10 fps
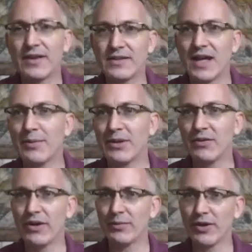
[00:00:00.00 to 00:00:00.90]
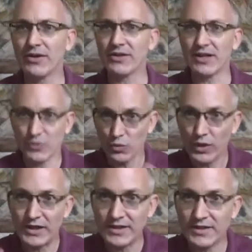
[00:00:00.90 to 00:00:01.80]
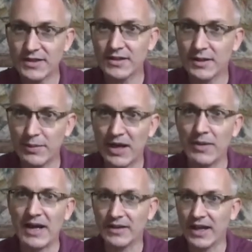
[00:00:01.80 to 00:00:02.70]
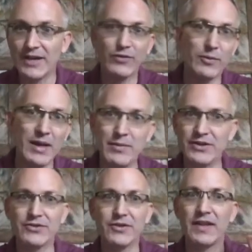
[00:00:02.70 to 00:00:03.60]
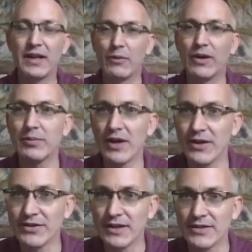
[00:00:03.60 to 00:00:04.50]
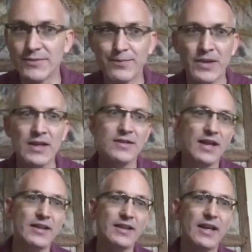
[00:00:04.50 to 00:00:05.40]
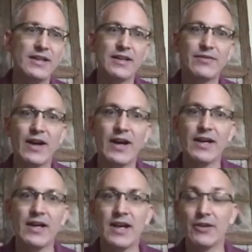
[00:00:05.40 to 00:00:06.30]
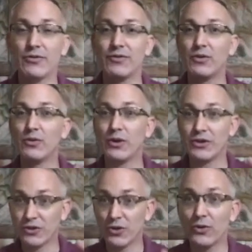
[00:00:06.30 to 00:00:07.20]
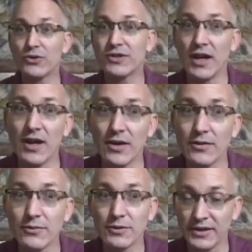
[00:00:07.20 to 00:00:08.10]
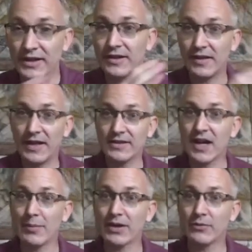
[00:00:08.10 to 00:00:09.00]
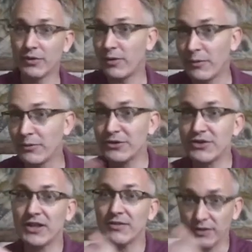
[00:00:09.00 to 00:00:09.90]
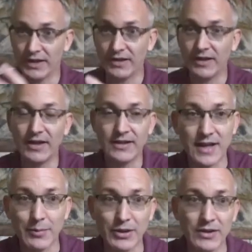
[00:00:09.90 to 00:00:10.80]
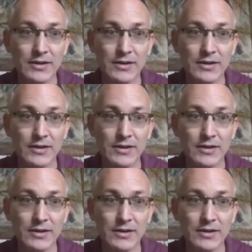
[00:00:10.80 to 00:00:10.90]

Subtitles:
the topic you want to prioritize. What is it about my life or my ministry that I want to prioritize? Secondly, identify and review what your goals are related to that topic. What do I want to achieve related to that topic?